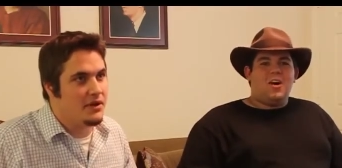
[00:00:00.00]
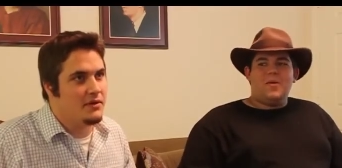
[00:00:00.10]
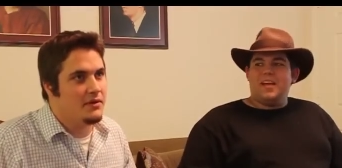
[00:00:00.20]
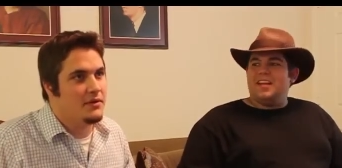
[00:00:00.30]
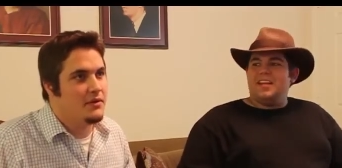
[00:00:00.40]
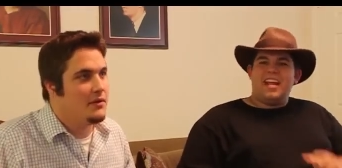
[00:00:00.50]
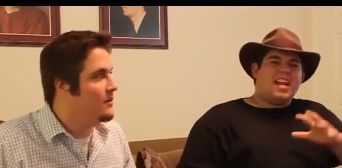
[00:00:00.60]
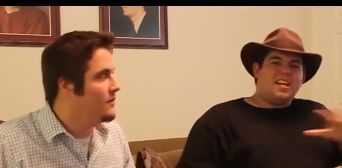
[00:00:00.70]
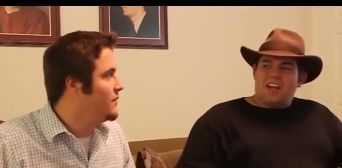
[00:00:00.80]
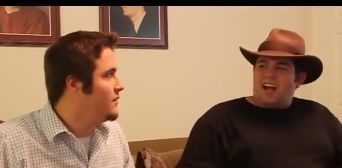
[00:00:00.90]
Speaker 1: Go in
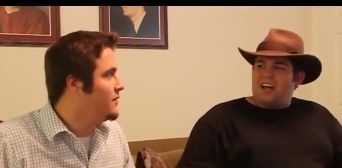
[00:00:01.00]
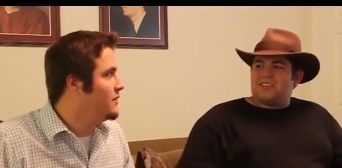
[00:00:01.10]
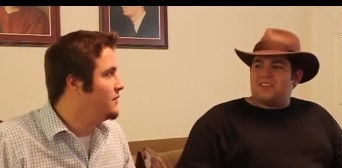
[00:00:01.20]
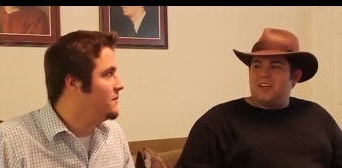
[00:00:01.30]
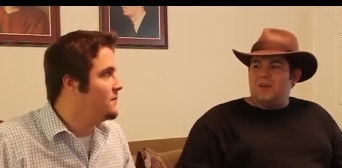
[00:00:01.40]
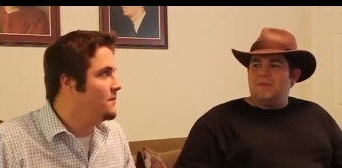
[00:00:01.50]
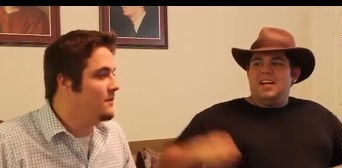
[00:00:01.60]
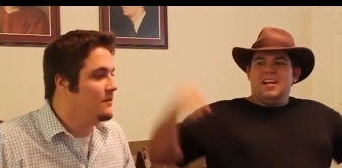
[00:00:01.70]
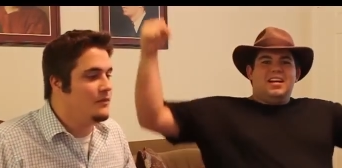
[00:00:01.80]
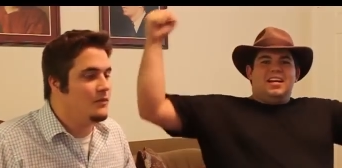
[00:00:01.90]
in costume.
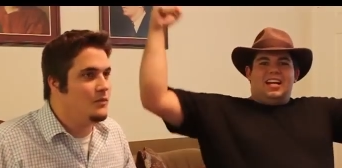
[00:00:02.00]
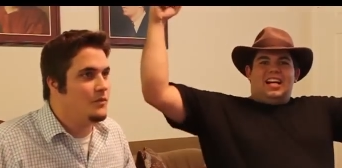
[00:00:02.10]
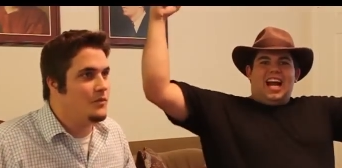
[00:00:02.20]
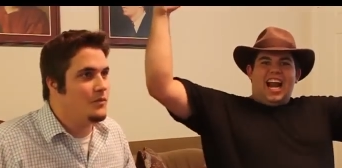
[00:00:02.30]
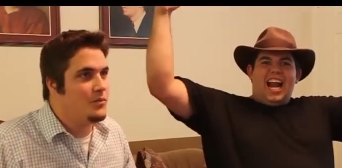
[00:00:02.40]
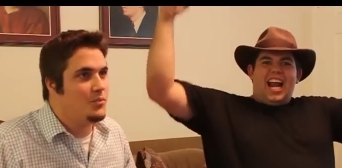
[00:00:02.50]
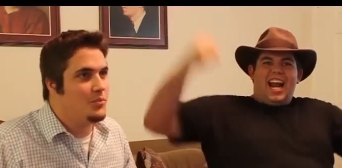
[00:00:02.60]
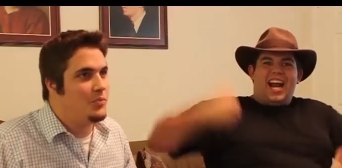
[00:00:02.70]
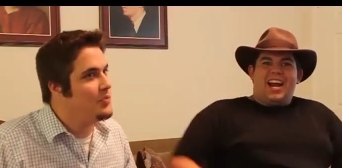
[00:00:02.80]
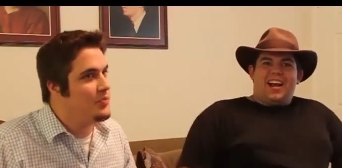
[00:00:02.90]

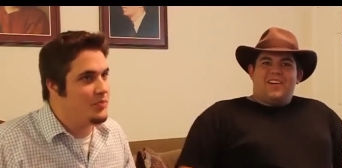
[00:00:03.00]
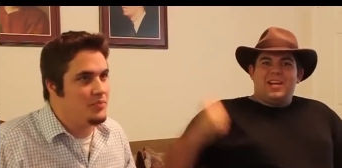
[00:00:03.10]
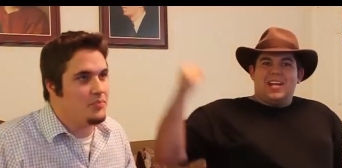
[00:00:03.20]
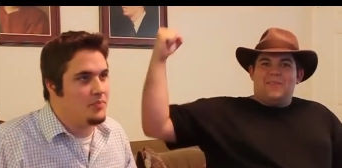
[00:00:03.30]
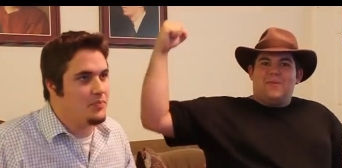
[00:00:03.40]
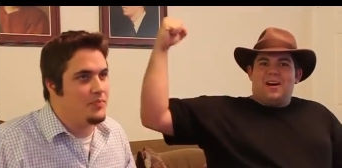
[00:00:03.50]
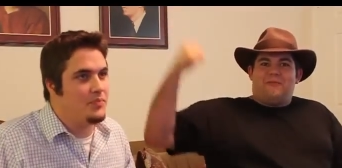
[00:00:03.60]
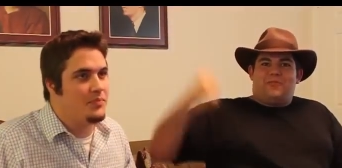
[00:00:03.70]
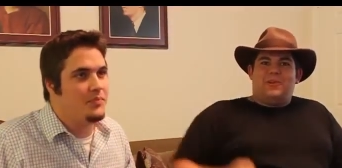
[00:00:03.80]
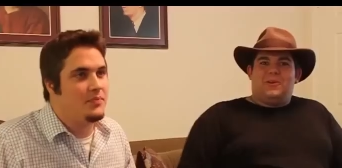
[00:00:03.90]
Ah, we
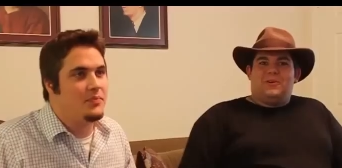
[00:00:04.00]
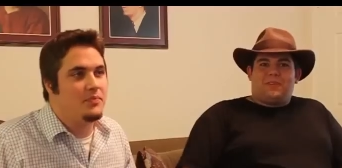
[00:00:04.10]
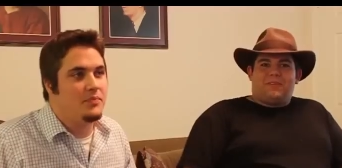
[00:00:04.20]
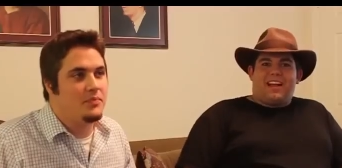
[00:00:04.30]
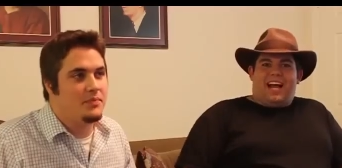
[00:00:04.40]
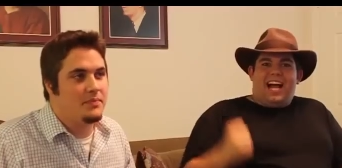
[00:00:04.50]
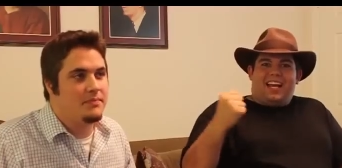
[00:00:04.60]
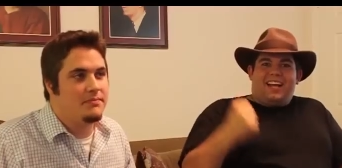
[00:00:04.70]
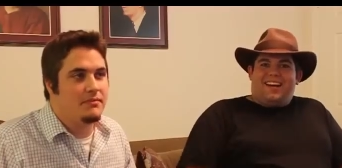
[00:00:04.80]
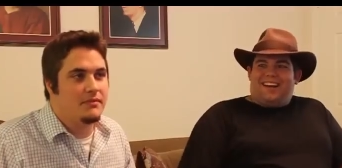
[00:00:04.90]
want food from
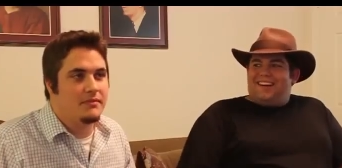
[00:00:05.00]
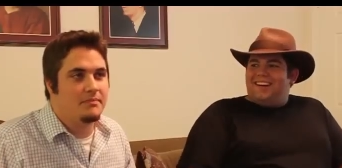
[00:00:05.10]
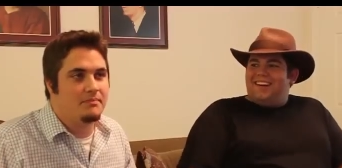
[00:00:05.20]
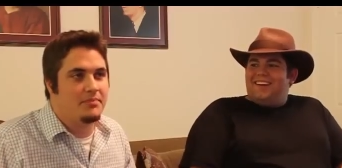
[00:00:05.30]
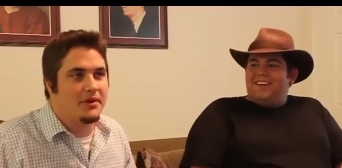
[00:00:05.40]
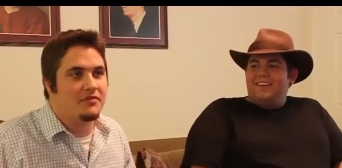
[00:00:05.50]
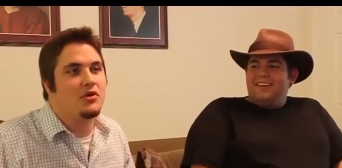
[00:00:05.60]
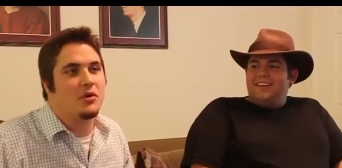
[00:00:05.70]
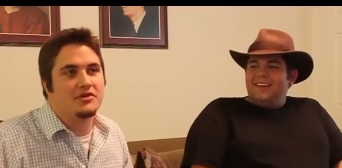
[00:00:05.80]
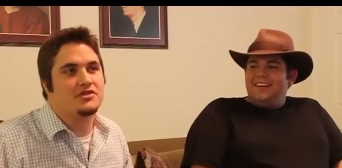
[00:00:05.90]
Valhalla.
Speaker 2: But
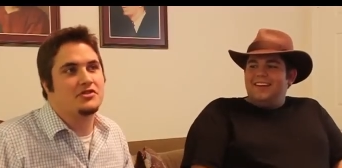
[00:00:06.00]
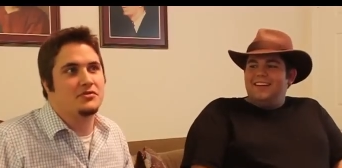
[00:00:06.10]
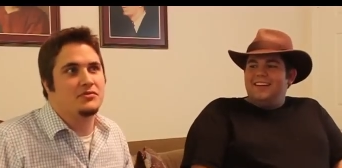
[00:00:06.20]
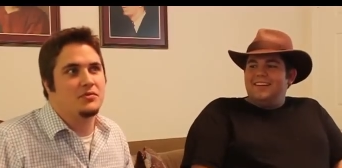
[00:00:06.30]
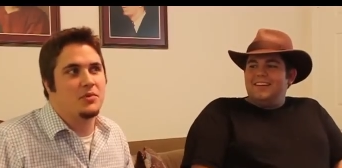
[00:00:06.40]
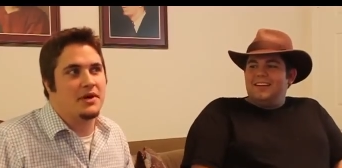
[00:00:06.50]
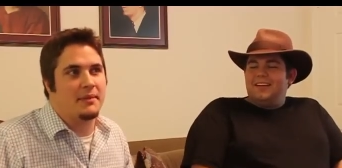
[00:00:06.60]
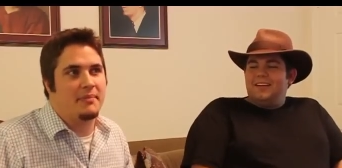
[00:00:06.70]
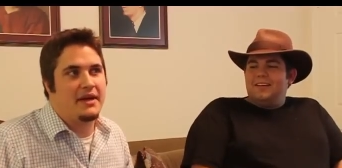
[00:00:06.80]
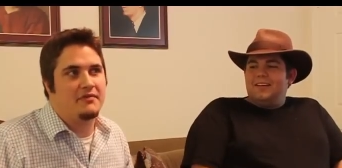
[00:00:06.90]
of course, we're
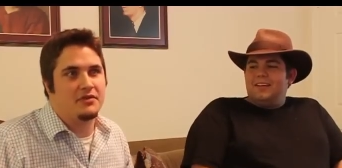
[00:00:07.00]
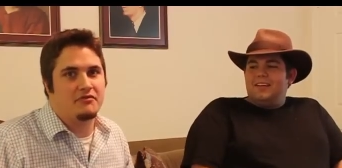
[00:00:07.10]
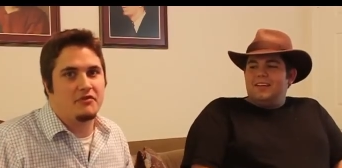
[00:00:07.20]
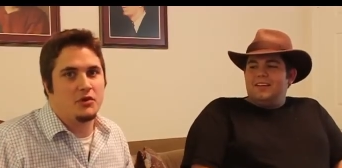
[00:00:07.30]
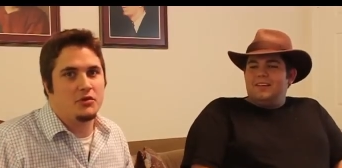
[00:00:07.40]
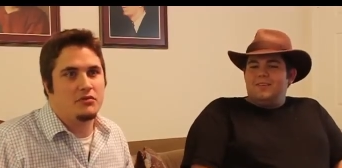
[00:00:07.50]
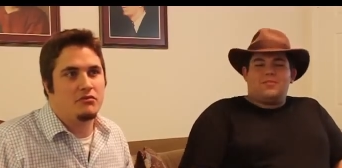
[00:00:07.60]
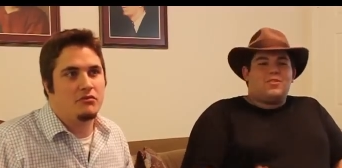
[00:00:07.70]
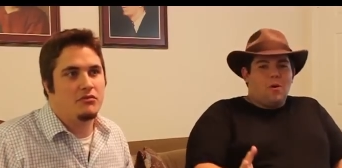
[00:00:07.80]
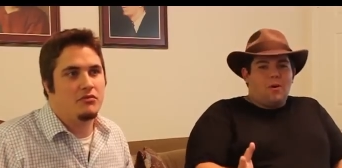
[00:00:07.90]
gonna pay for the food.
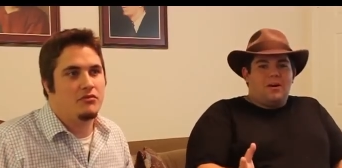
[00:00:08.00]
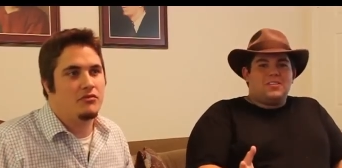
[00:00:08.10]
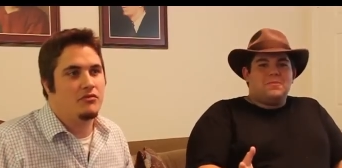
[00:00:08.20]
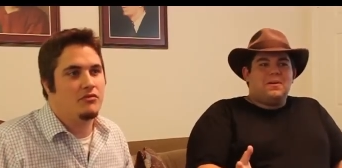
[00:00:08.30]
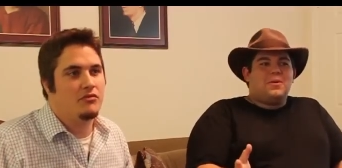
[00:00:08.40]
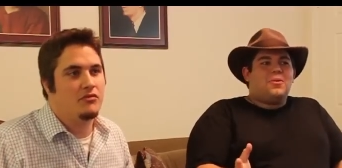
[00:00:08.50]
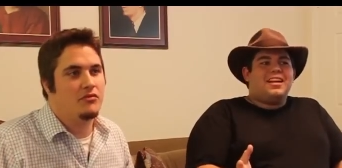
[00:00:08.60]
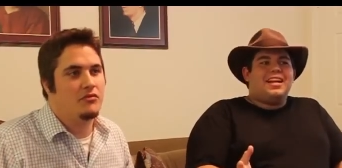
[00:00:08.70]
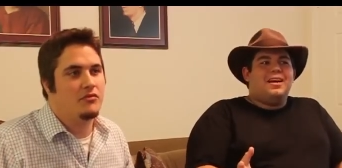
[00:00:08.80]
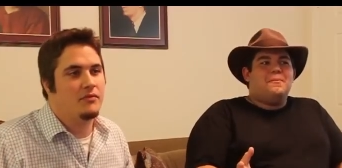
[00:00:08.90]
Speaker 1: Of course, but
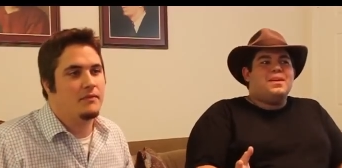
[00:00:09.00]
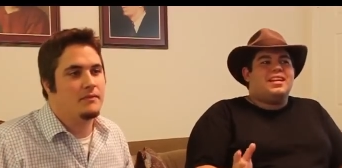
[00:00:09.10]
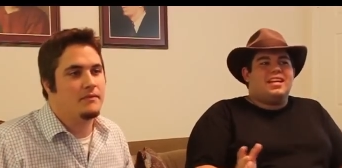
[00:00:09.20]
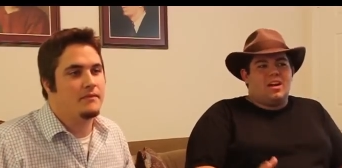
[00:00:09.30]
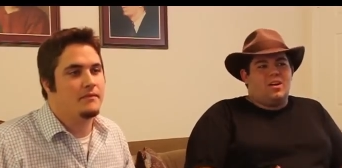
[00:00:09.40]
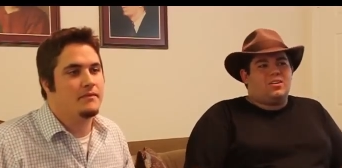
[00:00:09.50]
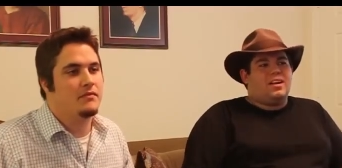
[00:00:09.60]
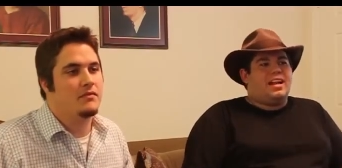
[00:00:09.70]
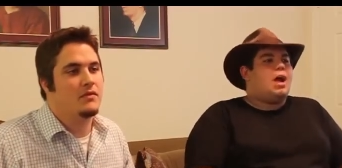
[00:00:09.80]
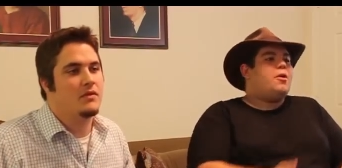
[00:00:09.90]
we're gonna be in character. And